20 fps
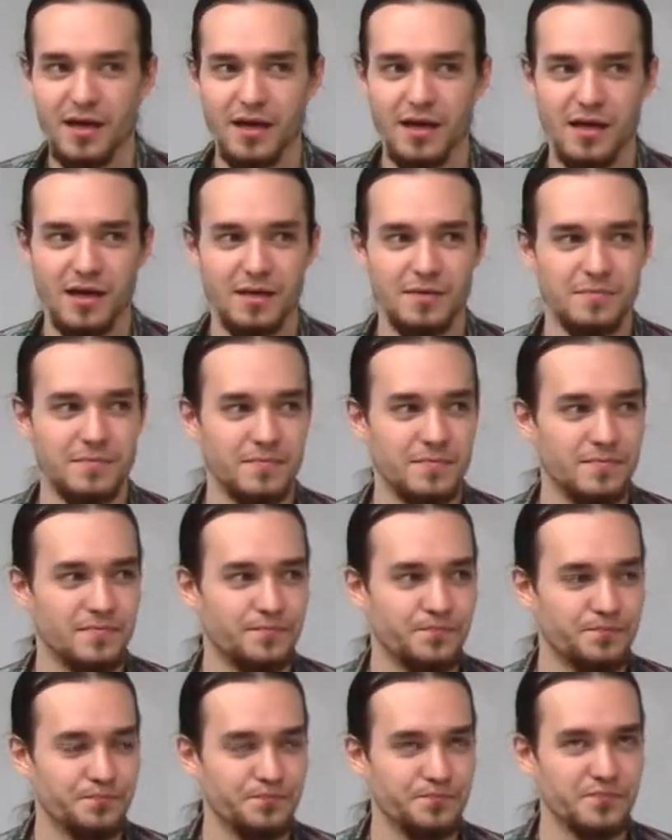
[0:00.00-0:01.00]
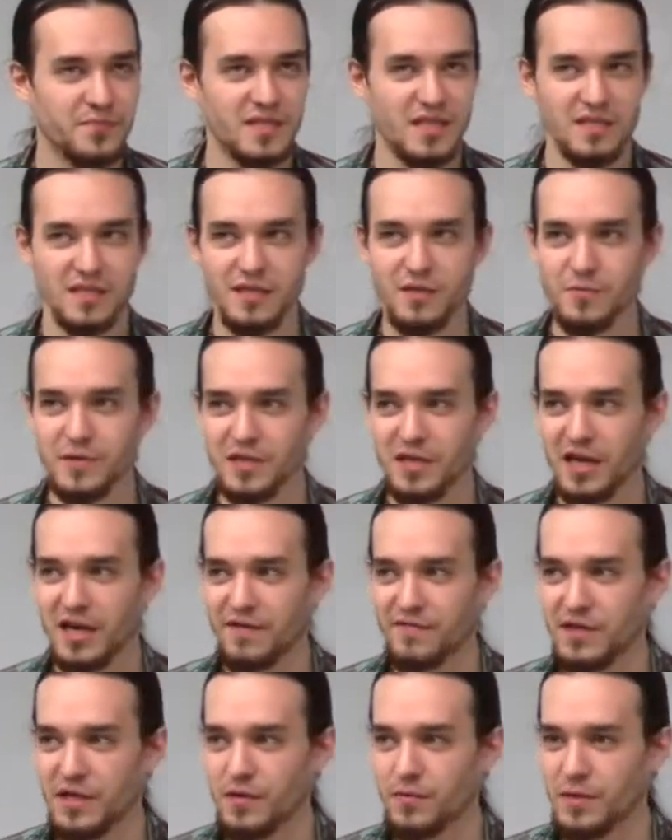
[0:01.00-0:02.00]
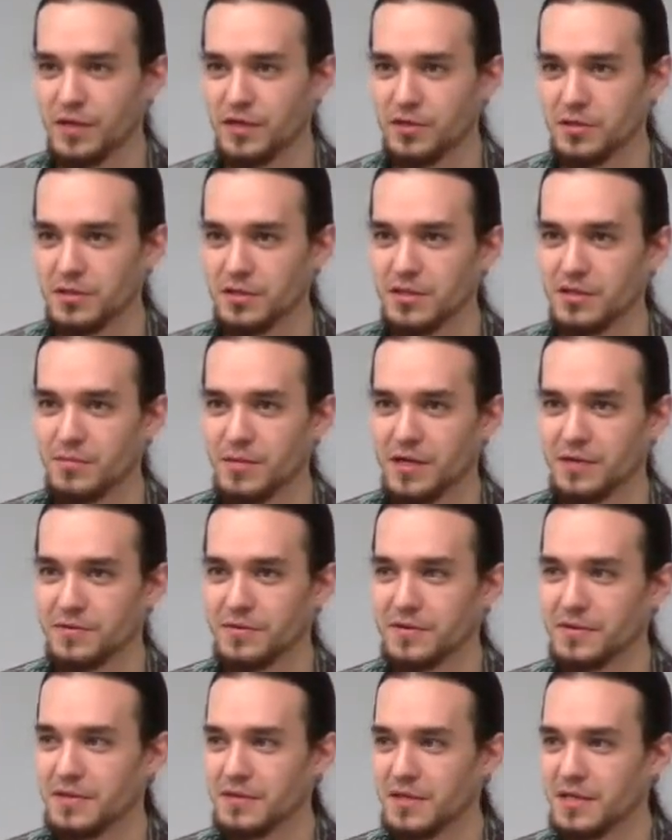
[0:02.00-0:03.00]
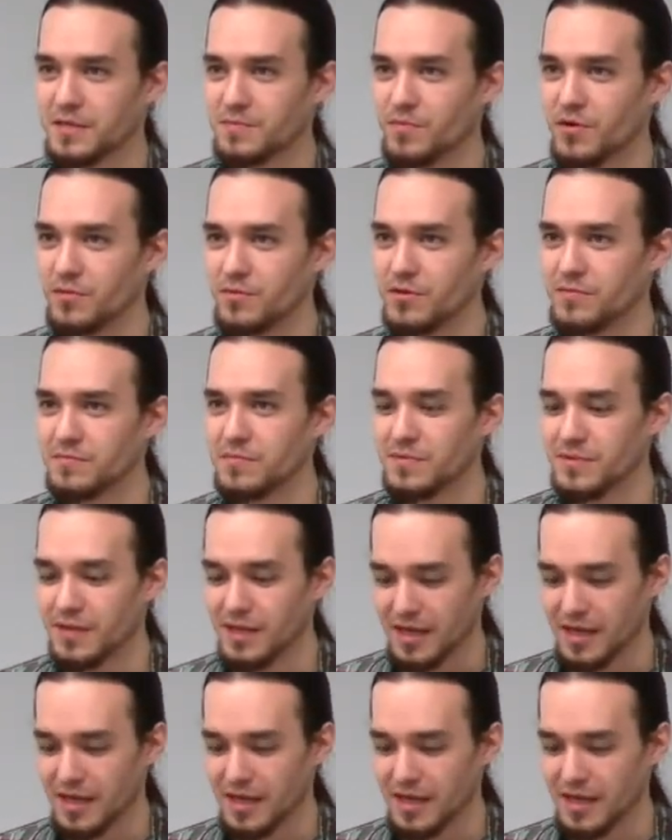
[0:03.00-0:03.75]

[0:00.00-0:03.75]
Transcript: Does anyone have any questions about this problem?